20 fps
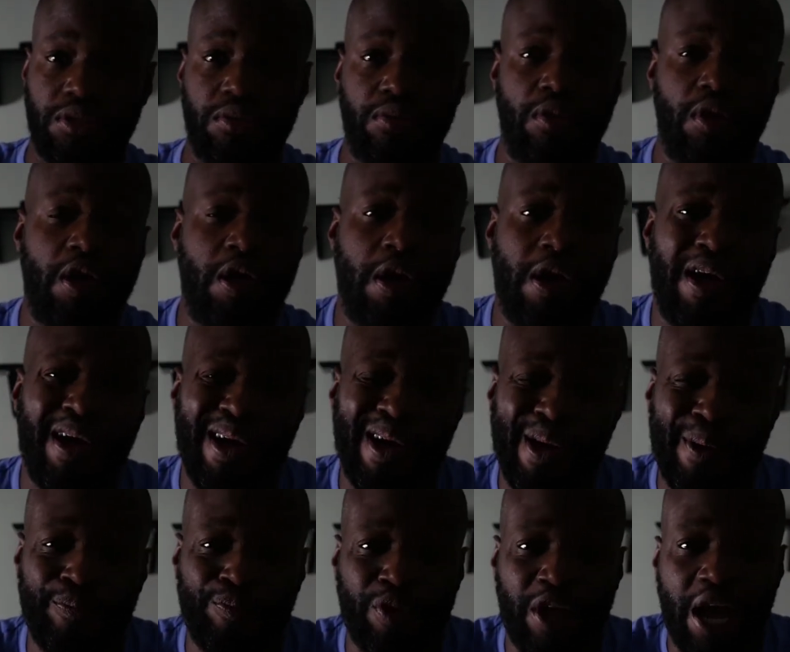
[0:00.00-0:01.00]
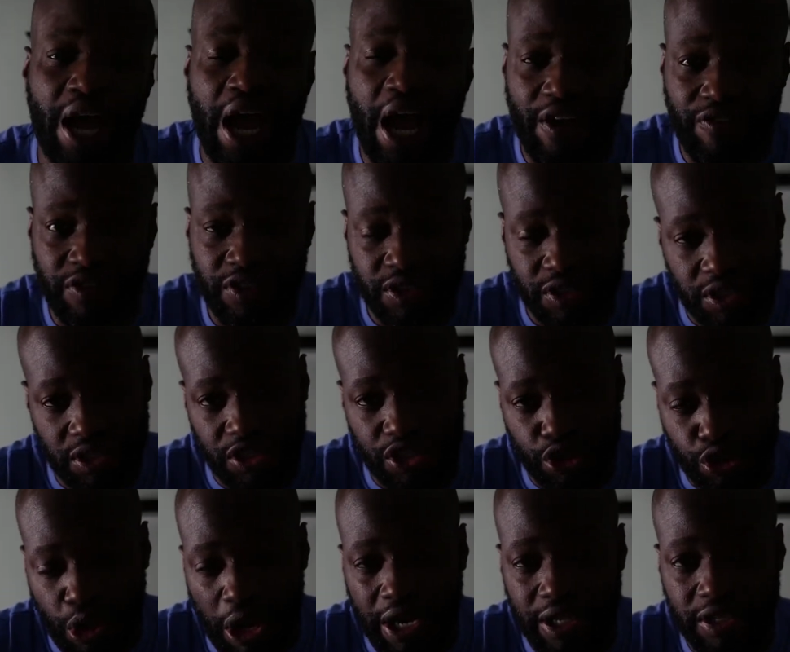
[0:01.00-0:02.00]
you. I haven't
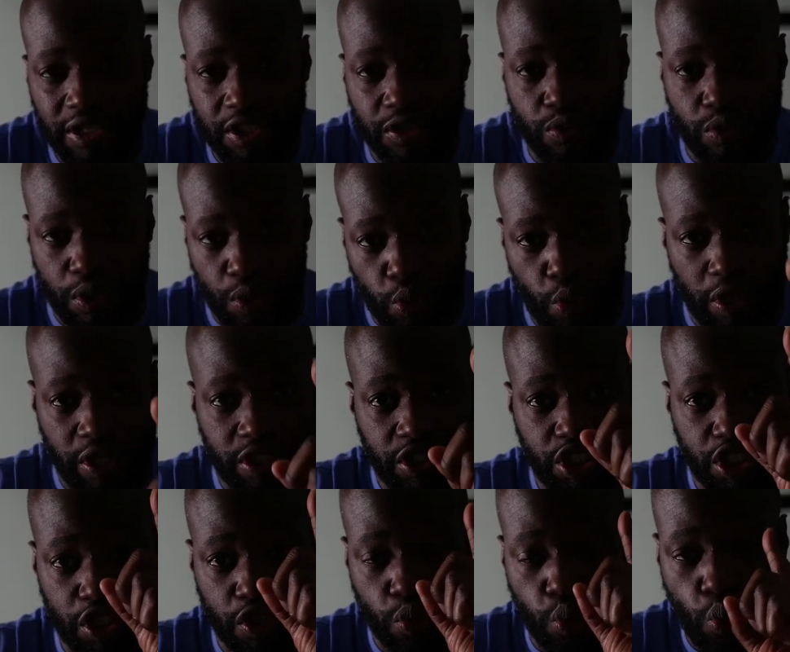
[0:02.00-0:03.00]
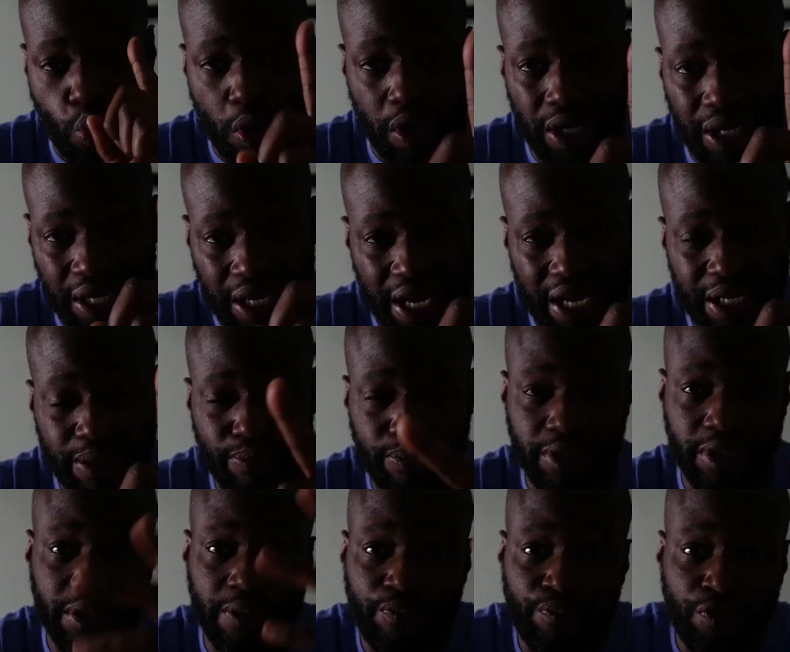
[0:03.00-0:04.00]
tried this with just one light,
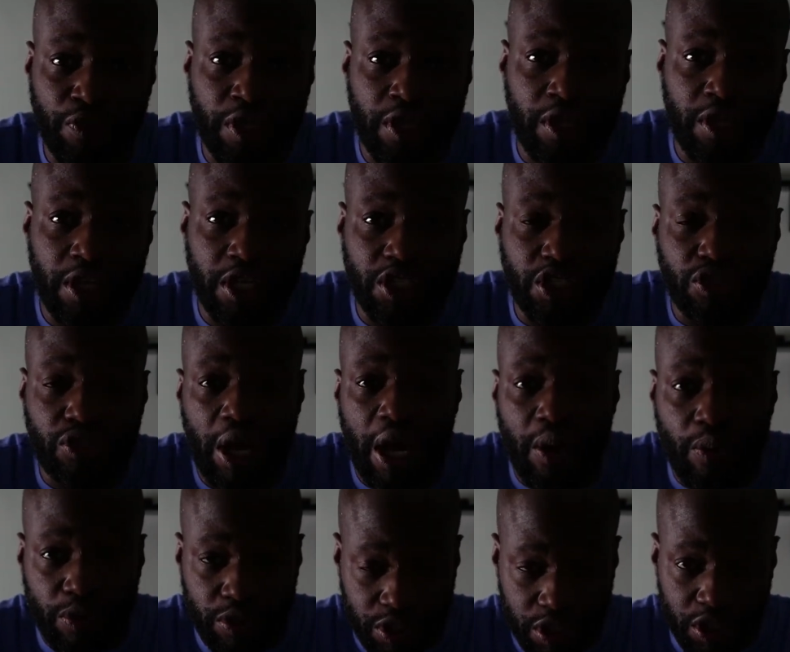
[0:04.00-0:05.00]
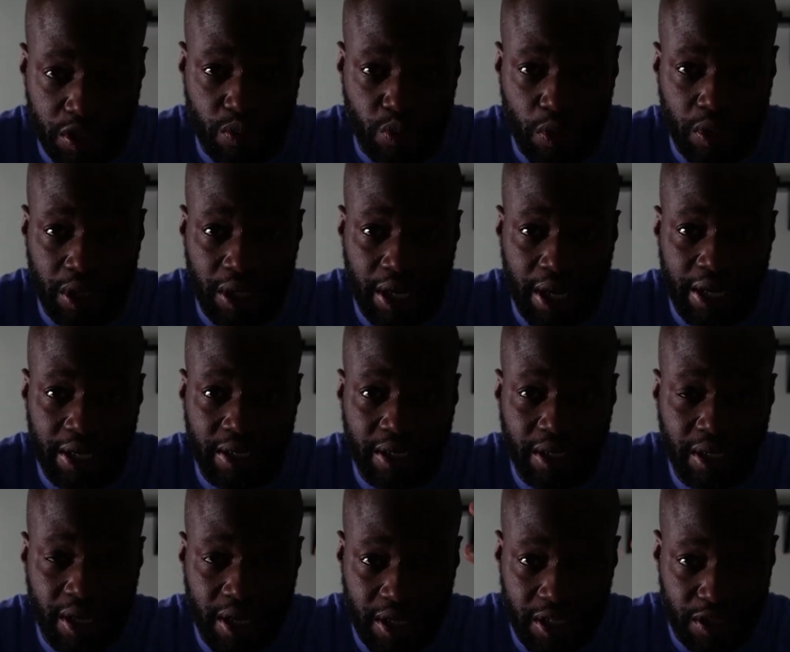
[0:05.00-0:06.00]
but let's try it with just one light
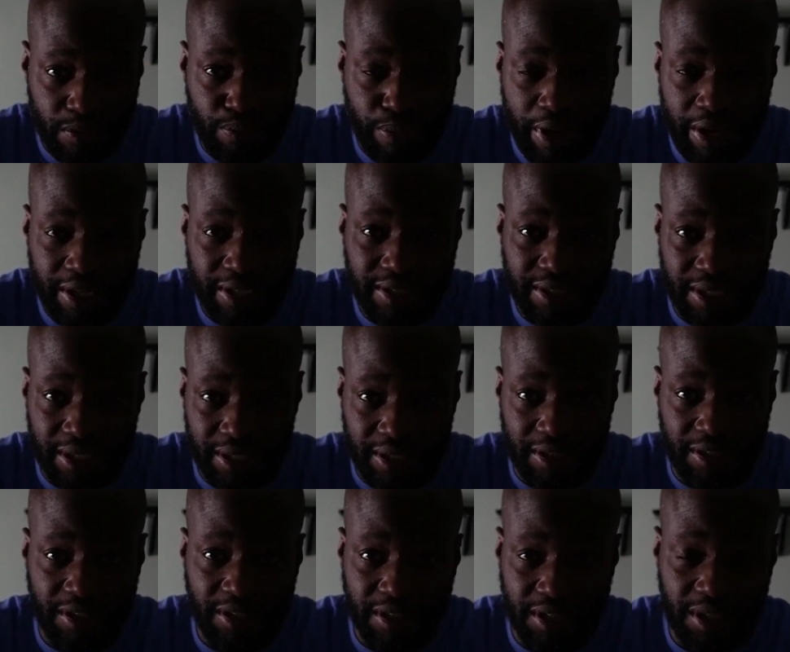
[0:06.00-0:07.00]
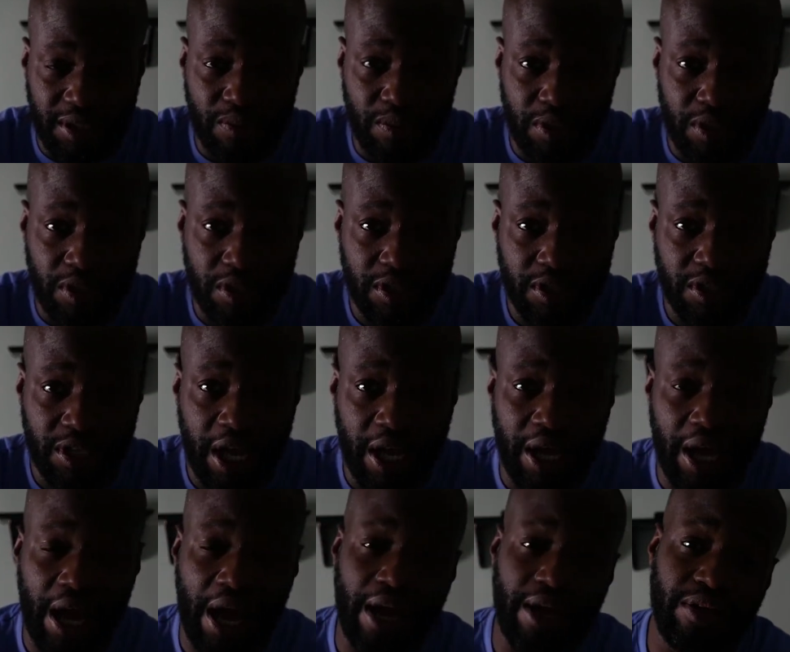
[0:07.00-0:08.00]
at its brightest setting to see what it looks
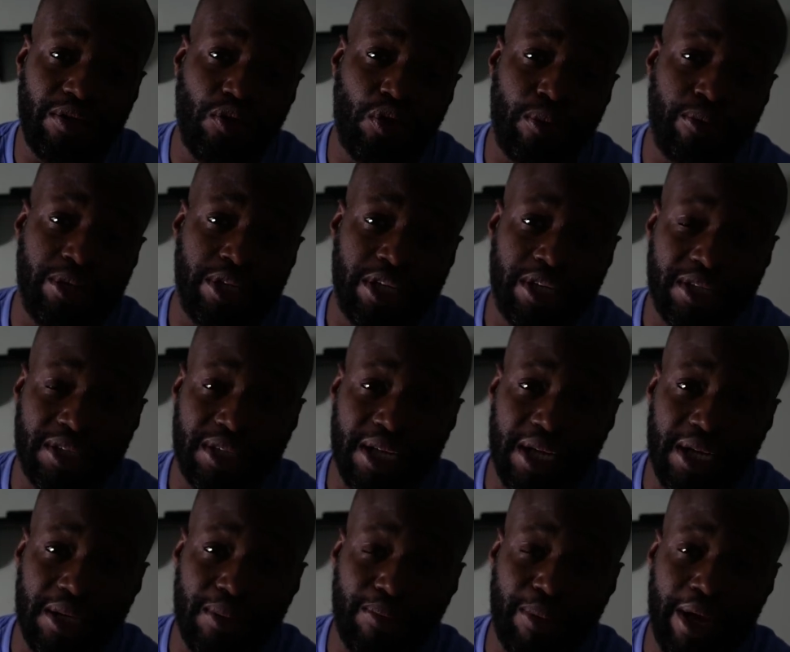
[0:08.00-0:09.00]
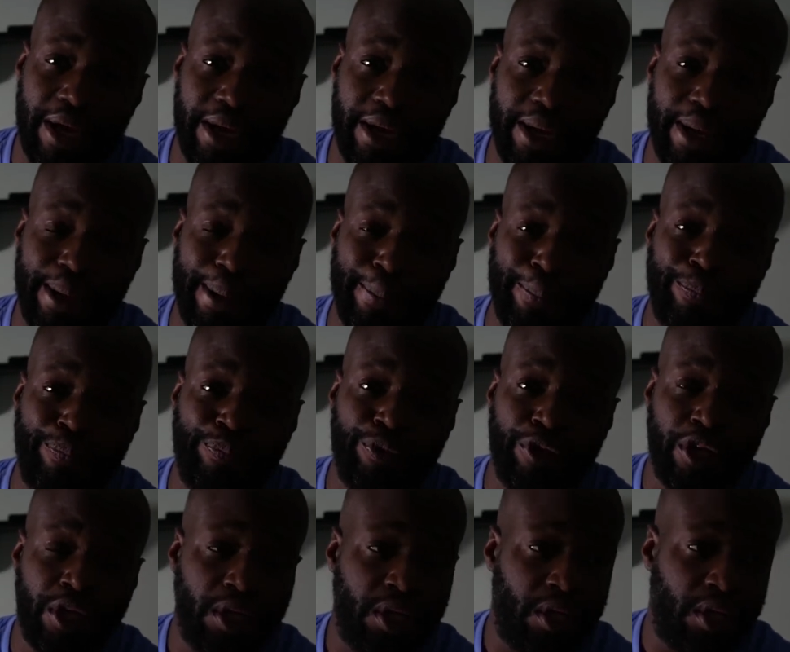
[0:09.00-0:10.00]
like. I normally extend my
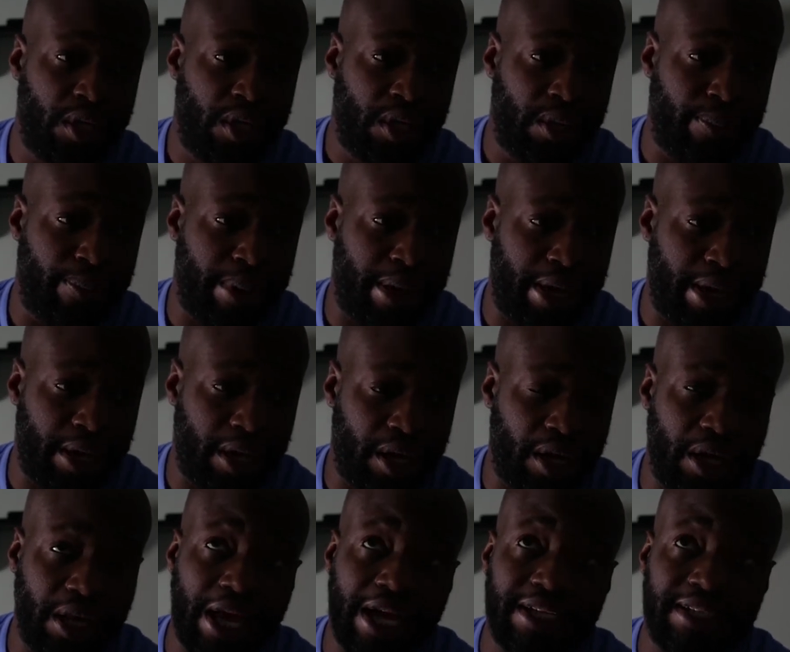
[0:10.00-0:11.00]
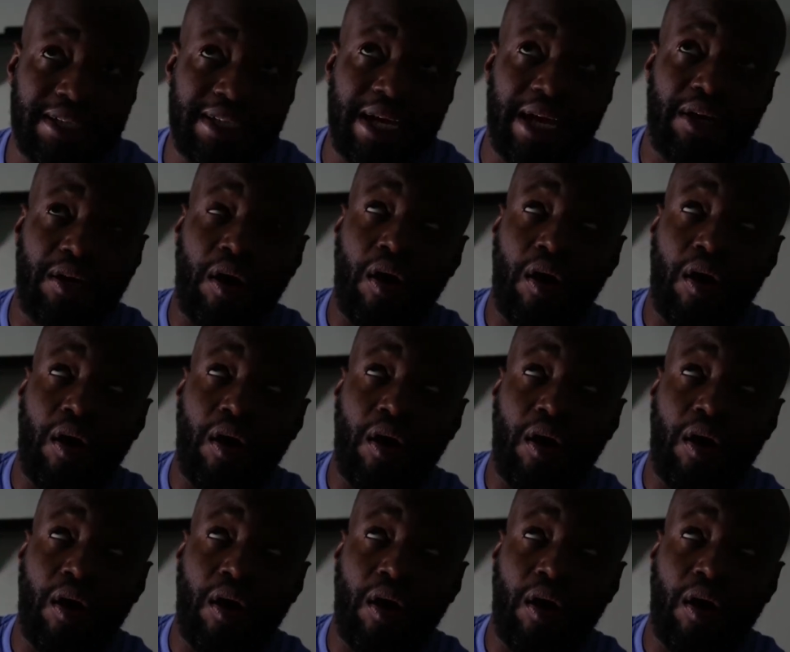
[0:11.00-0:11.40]
light stand